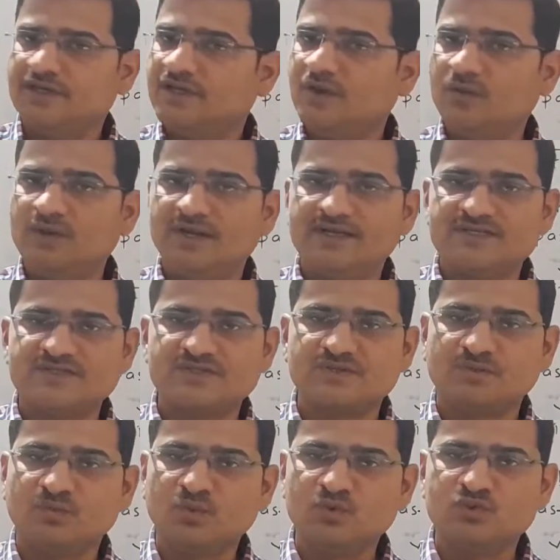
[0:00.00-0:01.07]
Now let us
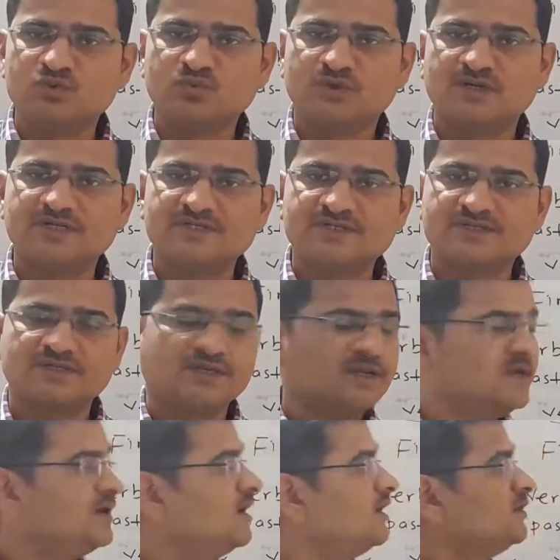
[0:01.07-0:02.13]
move towards
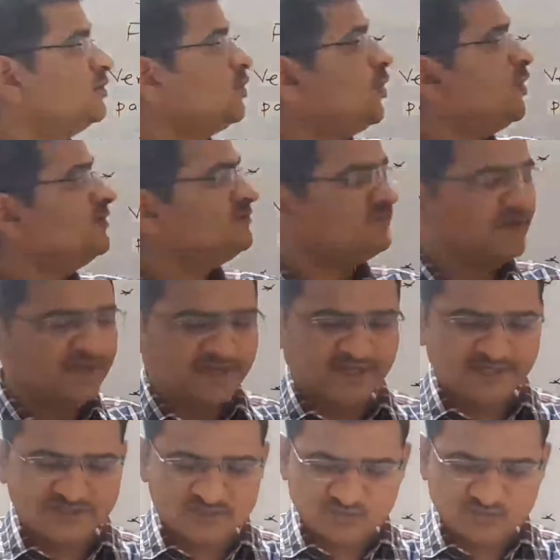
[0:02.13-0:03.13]
non-finite